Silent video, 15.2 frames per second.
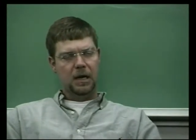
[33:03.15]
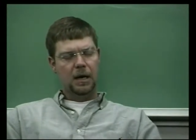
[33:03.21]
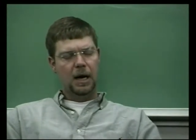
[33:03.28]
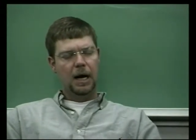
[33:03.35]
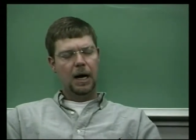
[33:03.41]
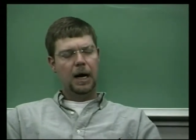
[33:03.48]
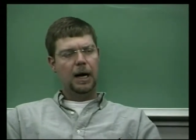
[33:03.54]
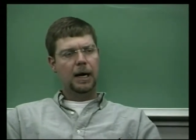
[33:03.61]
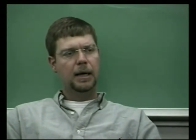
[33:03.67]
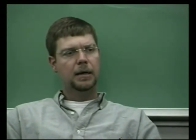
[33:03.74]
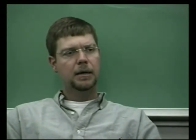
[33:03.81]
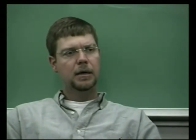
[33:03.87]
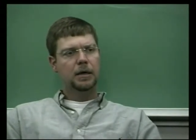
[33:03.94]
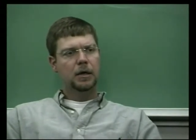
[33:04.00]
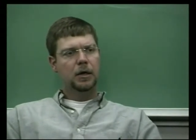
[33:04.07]
Uh,
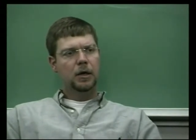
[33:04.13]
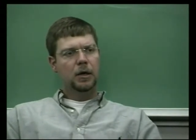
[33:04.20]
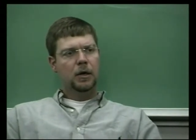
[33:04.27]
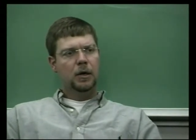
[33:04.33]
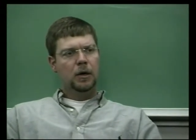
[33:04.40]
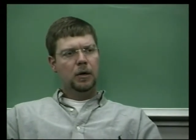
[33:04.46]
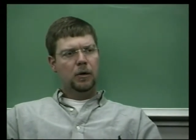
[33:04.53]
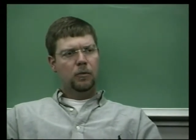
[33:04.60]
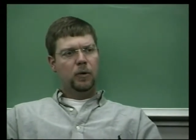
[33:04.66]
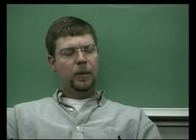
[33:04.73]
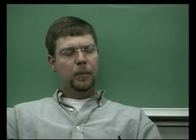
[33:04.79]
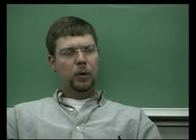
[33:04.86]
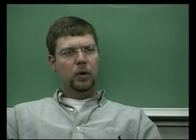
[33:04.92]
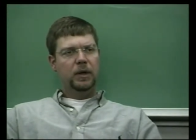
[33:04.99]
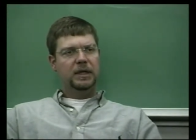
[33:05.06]
we
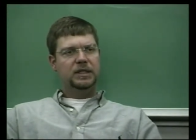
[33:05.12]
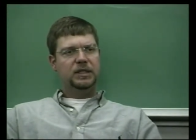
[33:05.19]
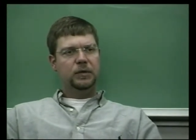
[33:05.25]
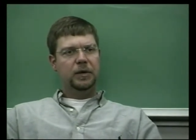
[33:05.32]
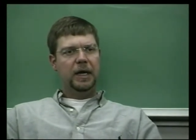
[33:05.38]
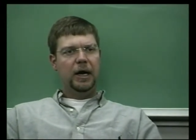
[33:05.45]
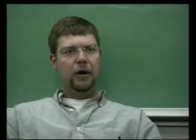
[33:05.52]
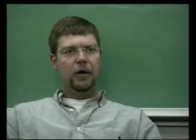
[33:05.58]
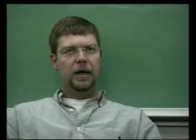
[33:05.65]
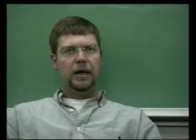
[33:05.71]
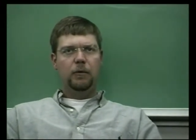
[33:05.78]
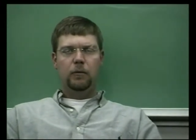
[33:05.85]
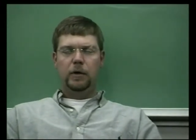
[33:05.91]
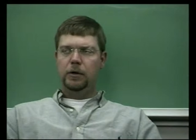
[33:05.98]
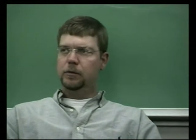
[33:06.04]
pulled into an area
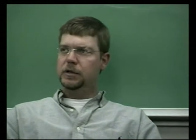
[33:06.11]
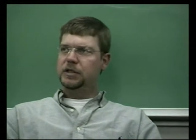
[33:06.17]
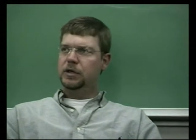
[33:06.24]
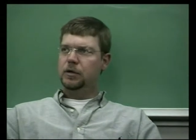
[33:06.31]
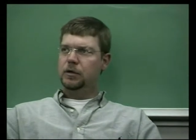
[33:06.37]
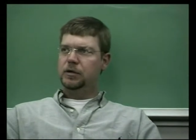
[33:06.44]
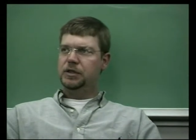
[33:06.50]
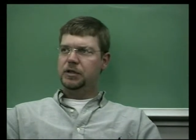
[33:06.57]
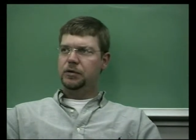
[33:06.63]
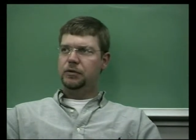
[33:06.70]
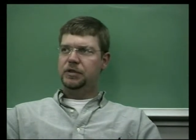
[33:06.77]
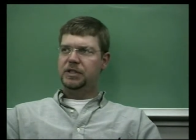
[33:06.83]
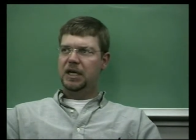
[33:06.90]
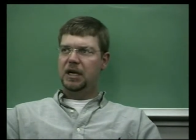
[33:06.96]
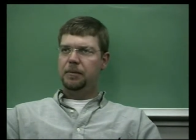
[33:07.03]
and we were told to
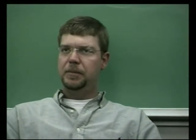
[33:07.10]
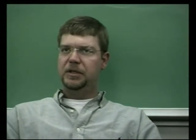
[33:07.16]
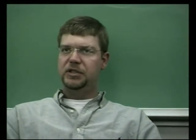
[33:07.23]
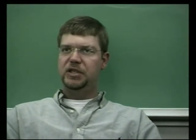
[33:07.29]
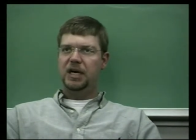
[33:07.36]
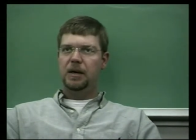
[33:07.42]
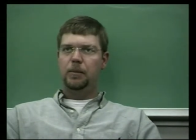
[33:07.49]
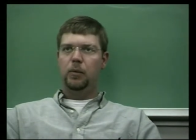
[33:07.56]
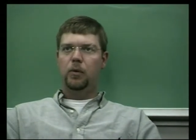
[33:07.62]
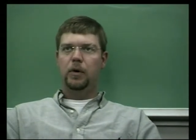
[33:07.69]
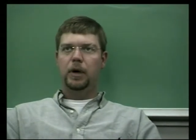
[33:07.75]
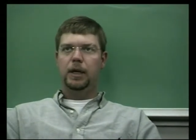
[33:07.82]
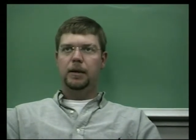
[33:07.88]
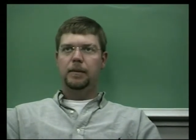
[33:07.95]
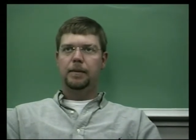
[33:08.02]
set up a
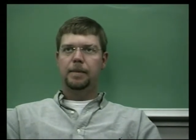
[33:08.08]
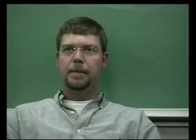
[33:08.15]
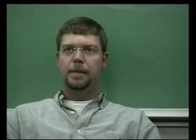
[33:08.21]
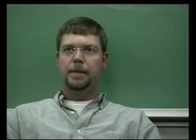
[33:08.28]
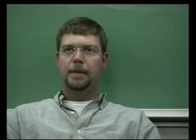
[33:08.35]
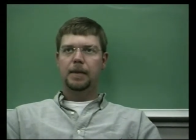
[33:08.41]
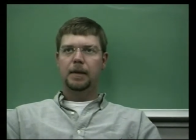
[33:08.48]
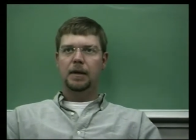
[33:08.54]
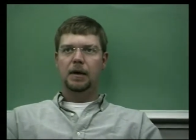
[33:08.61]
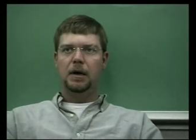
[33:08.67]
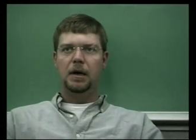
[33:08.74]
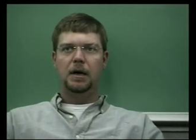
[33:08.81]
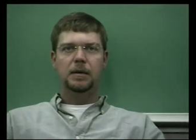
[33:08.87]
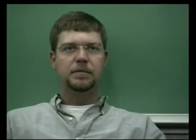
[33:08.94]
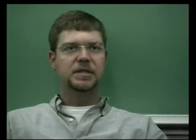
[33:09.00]
checkpoint.
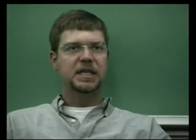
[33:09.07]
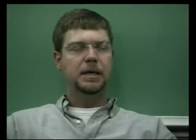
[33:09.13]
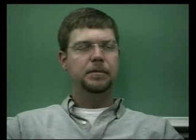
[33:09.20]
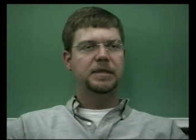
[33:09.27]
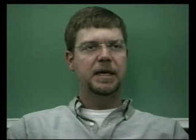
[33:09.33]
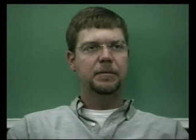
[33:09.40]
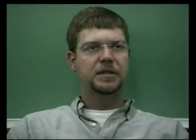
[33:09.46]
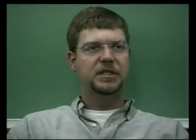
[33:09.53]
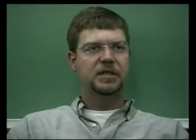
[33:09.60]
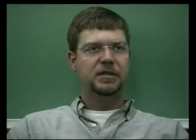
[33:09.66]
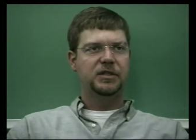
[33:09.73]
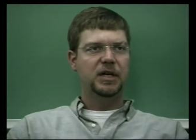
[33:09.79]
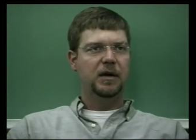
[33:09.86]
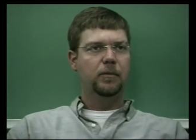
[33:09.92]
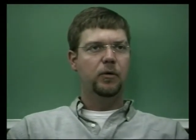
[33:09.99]
Um, same type of
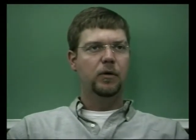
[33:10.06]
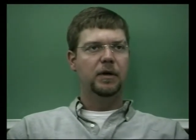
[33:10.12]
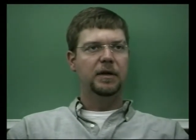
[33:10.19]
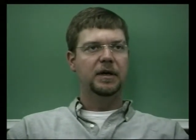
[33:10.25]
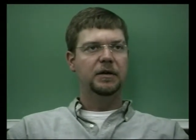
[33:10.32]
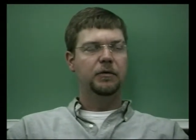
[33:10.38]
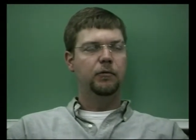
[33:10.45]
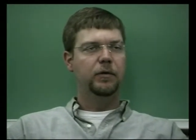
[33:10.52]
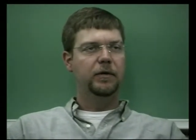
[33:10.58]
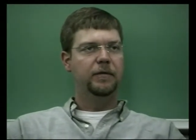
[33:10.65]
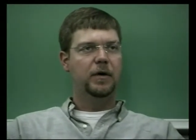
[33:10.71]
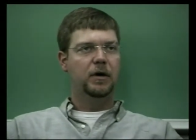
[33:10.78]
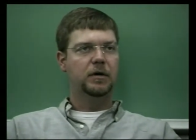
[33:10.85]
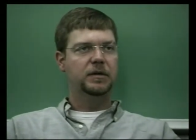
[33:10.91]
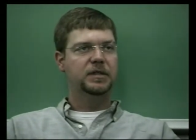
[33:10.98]
checkpoint that we've
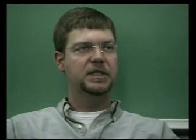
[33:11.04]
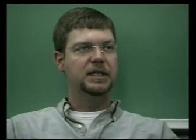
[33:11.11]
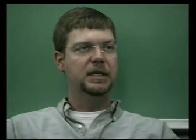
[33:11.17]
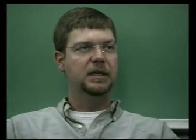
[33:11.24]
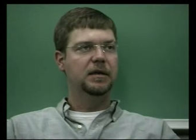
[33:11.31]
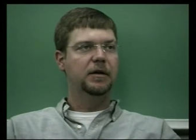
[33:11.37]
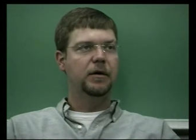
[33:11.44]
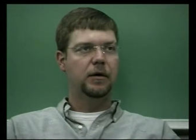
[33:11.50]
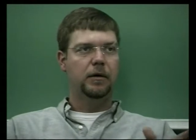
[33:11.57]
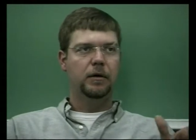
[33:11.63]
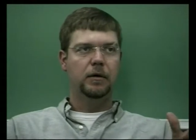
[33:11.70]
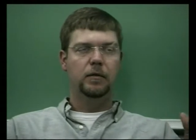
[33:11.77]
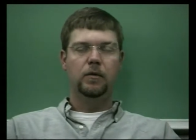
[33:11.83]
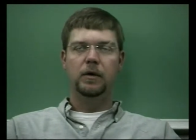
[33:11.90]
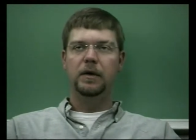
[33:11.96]
all seen and
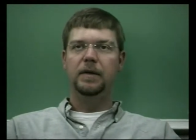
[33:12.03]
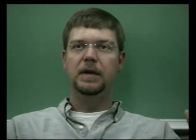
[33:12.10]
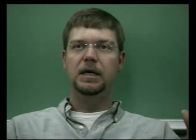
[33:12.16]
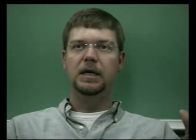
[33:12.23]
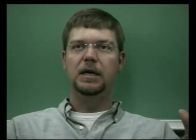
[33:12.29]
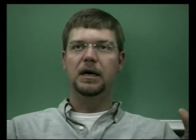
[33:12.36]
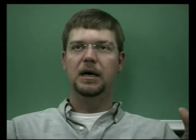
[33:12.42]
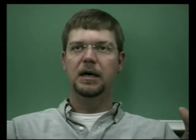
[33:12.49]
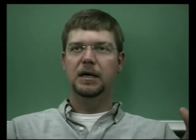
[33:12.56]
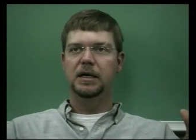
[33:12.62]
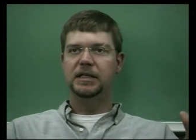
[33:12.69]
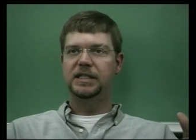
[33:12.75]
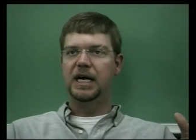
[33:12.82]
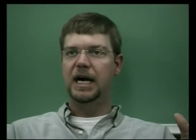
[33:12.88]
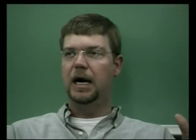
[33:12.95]
heard with the uh,
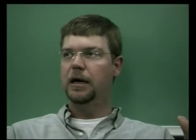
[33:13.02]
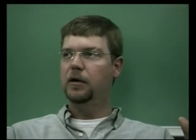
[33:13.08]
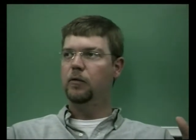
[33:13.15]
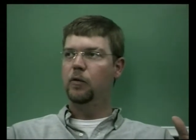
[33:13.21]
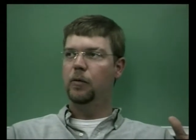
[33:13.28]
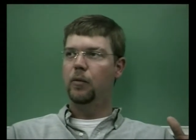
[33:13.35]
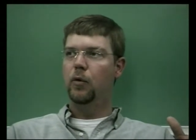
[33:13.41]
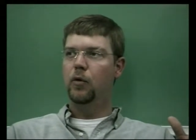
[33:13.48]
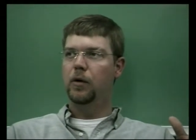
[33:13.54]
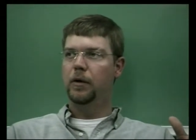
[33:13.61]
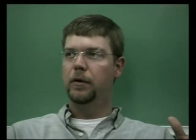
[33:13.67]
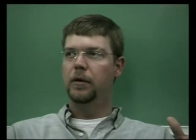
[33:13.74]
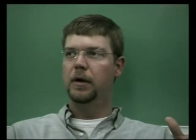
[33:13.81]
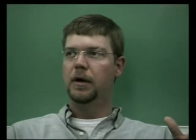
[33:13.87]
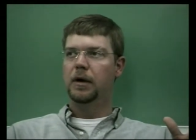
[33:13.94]
Italian
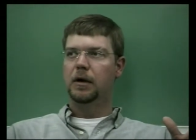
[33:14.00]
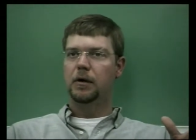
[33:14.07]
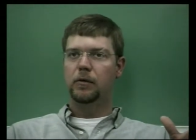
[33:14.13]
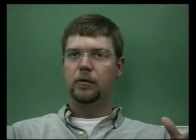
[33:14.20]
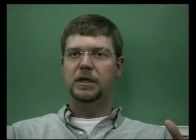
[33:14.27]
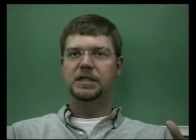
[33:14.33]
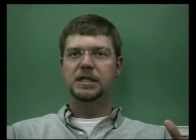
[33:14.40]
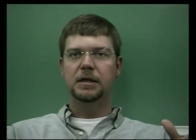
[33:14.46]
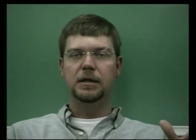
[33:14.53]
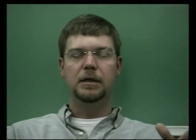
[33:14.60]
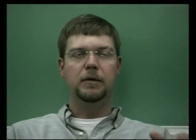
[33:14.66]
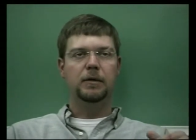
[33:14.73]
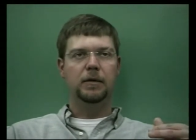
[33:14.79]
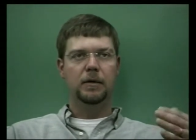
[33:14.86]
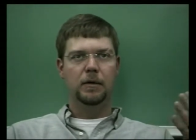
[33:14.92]
reporter recently,
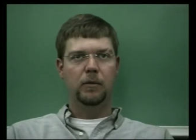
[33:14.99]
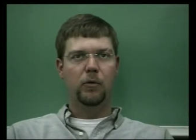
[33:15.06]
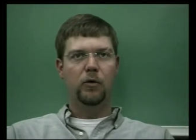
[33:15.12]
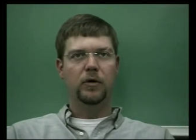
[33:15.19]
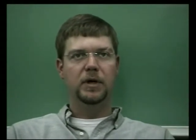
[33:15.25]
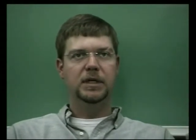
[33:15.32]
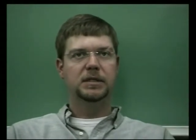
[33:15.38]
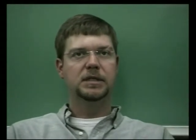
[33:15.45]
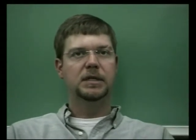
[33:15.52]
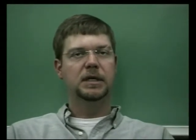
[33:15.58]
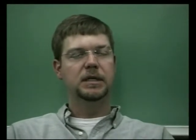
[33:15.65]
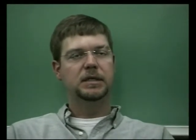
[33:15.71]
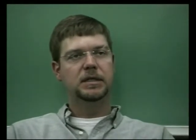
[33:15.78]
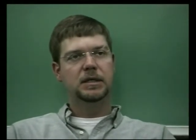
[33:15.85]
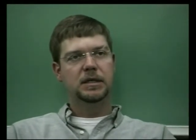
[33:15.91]
the Marines
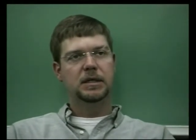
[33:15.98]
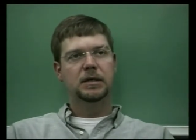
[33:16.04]
that, uh,